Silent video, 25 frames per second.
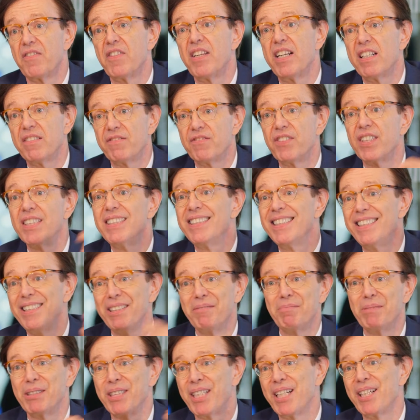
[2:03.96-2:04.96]
They're funding
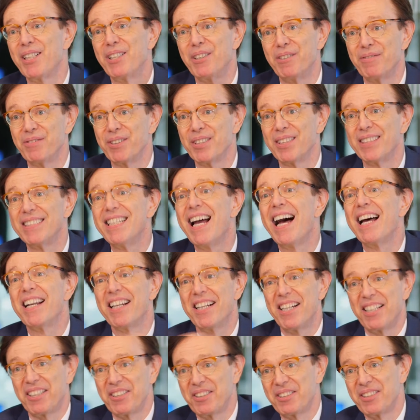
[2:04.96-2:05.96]
themselves, not
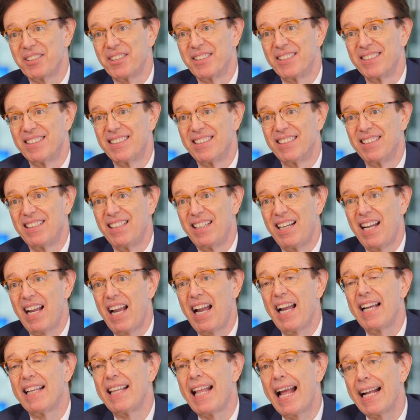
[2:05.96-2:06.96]
us.
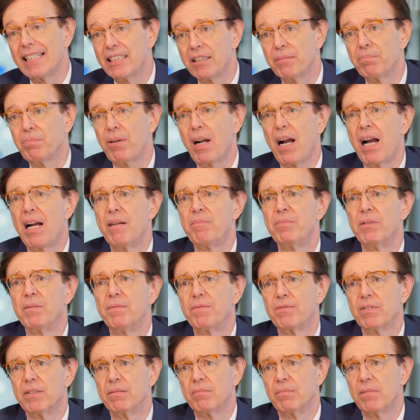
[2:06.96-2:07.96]
And that's a problem
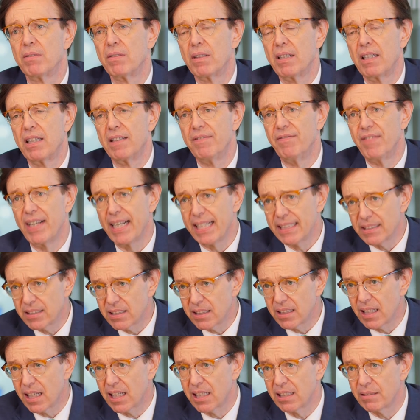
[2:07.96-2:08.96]
for advanced
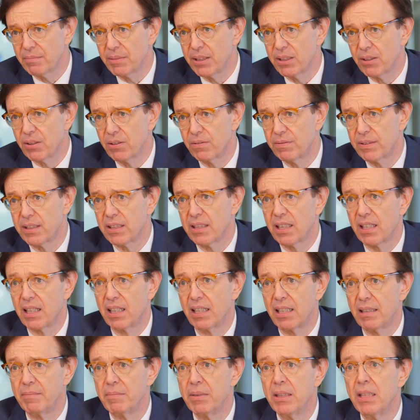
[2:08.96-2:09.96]
economies over
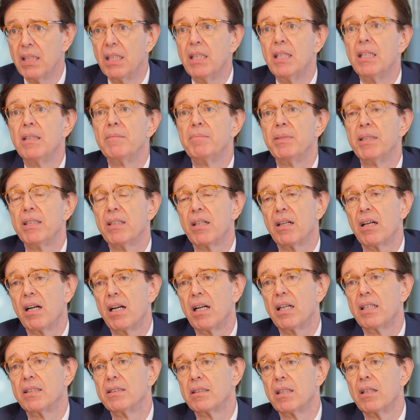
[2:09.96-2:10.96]
time
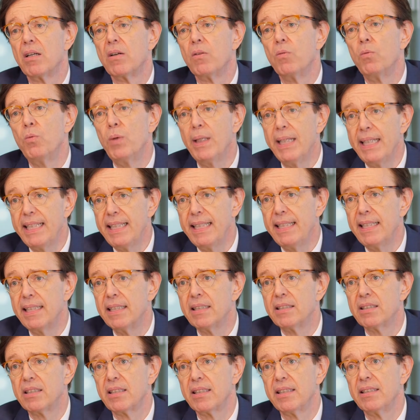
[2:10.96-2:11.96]
because we
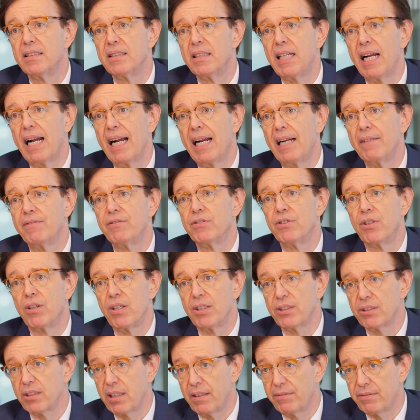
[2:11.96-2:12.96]
still have
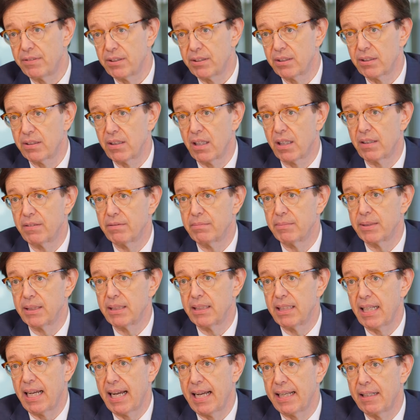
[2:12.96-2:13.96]
large levels of
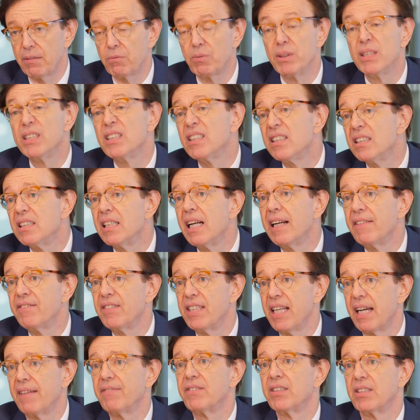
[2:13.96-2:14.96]
government debt, we still have
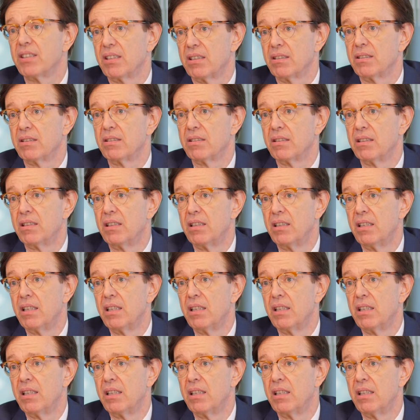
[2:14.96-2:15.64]
deficits.